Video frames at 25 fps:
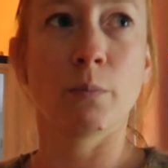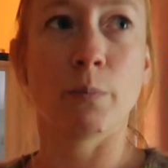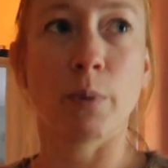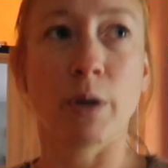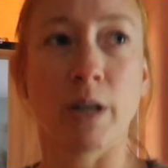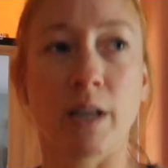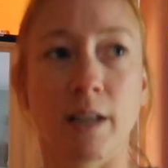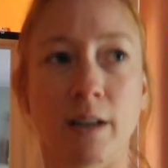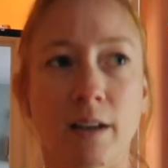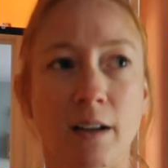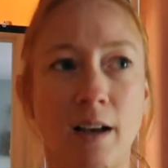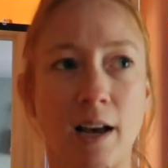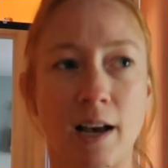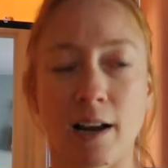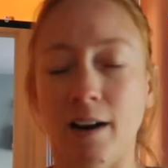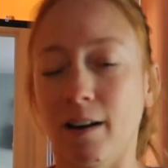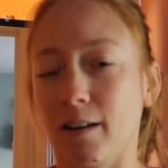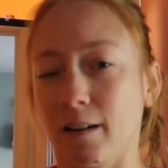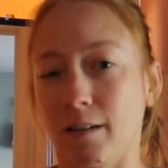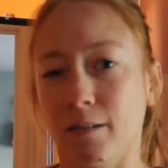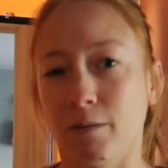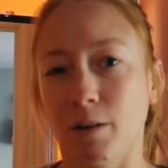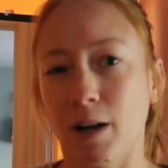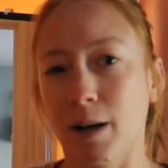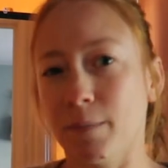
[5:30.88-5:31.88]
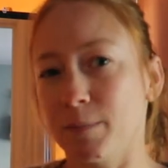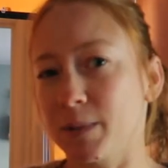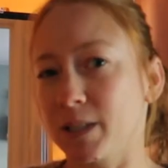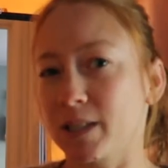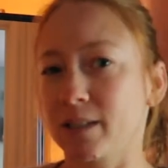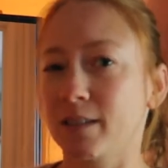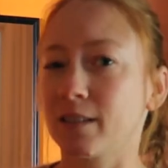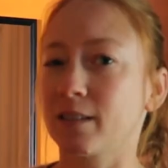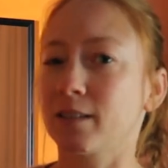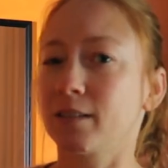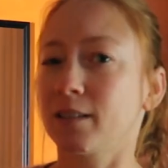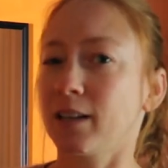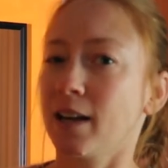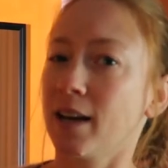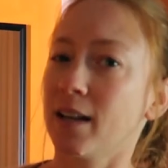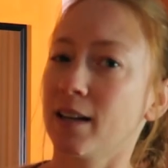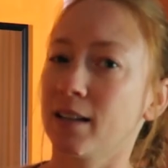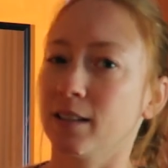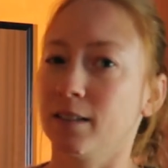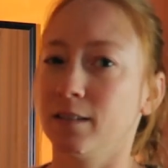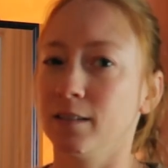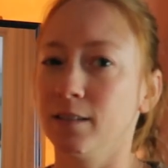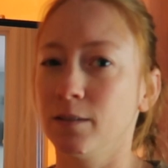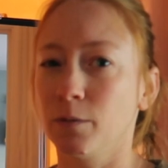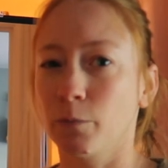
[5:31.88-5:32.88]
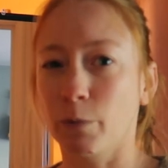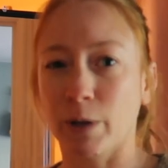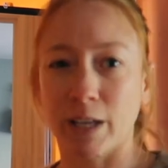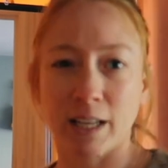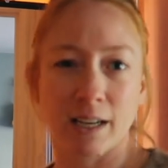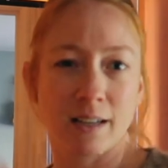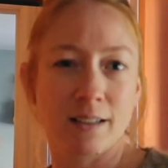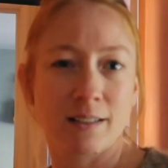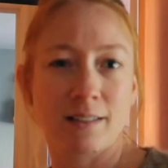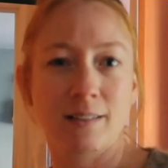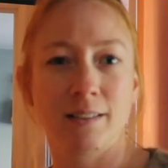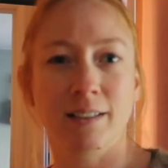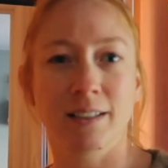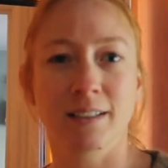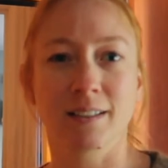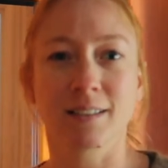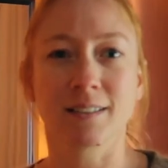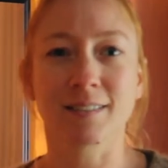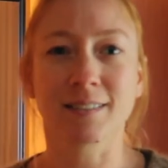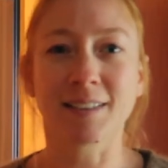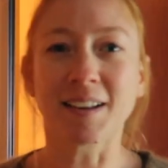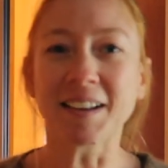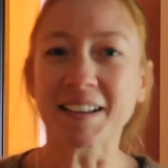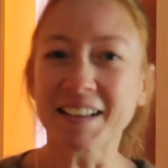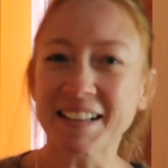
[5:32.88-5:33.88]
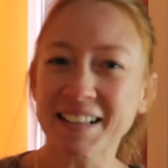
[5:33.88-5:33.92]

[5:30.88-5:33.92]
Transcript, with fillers: but I don't know. I'm just kind of winging it here.